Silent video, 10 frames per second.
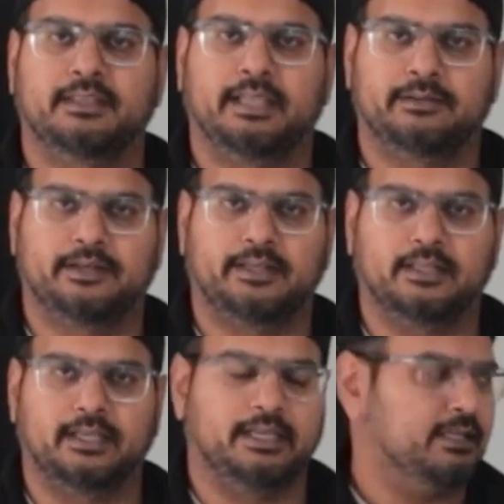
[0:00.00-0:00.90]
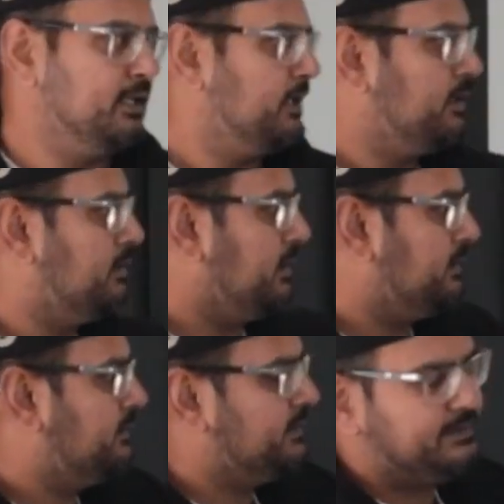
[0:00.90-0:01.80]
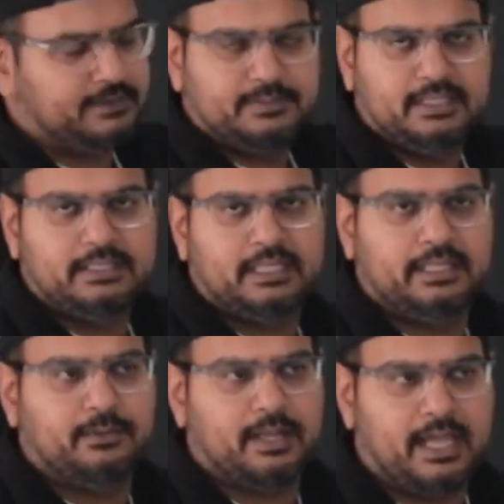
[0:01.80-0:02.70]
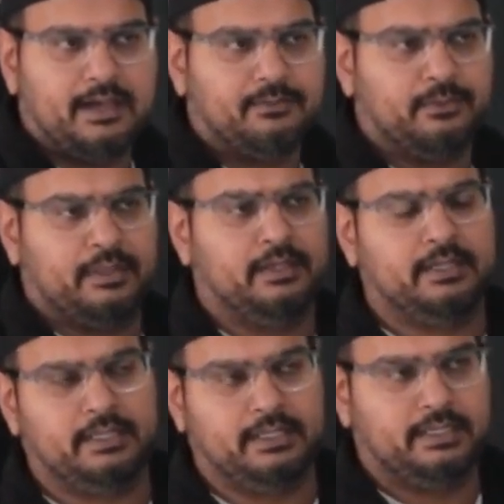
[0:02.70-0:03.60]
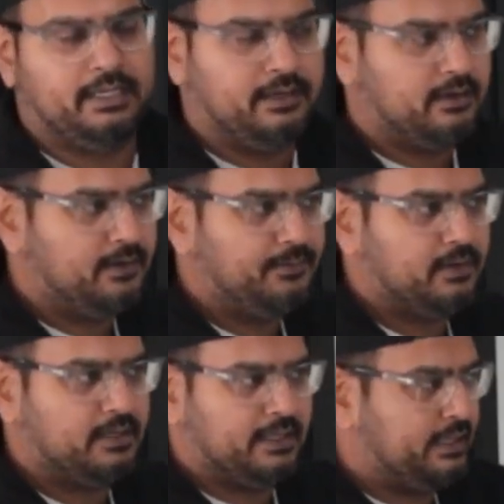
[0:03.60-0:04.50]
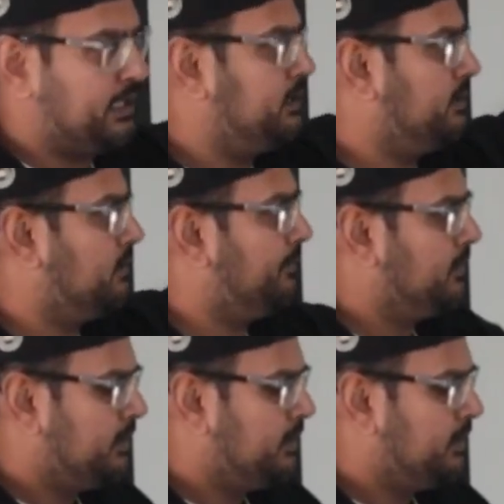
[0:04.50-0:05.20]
in downtown LA, is this something that they would have here, like a little